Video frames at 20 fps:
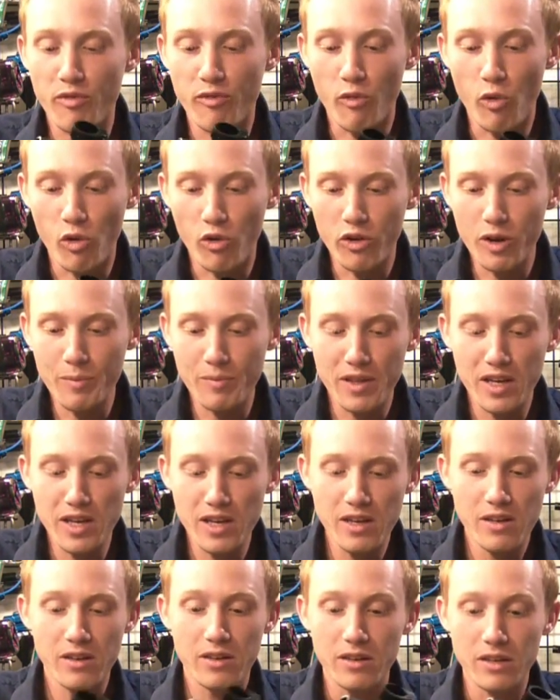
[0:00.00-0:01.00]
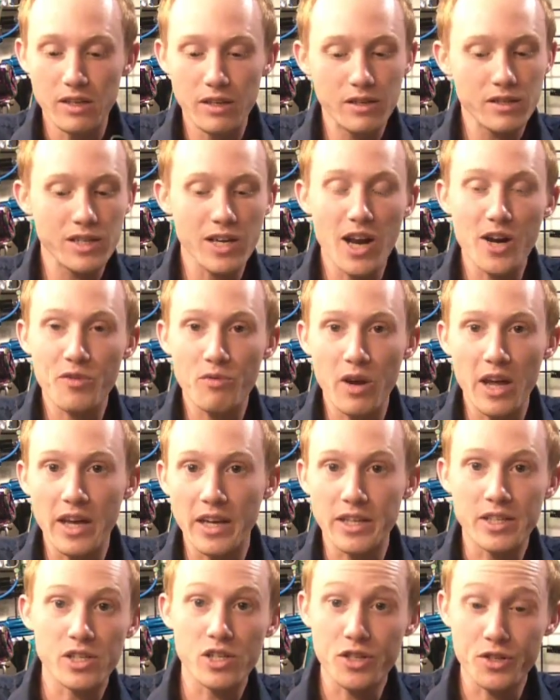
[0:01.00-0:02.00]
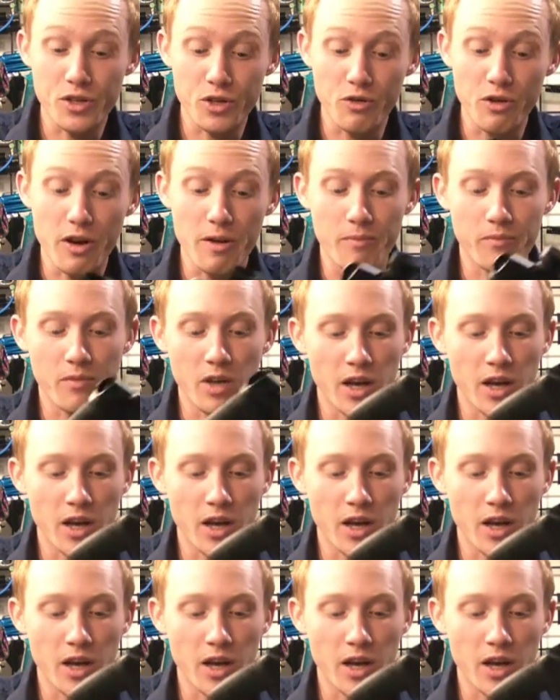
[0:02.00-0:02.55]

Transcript: foregrip thingy is not a reg, it's just a grip.